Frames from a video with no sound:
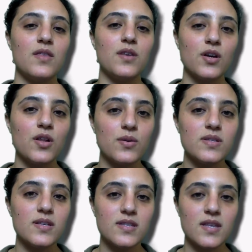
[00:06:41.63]
the
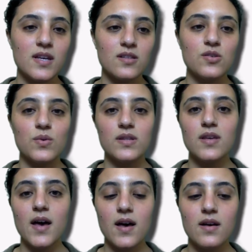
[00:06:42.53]
closest thing to a
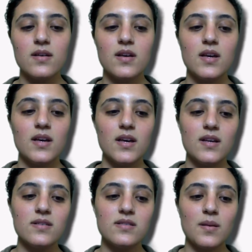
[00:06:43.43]
ta
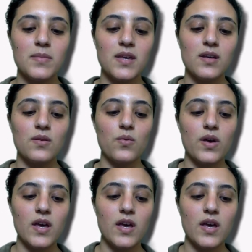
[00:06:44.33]
is something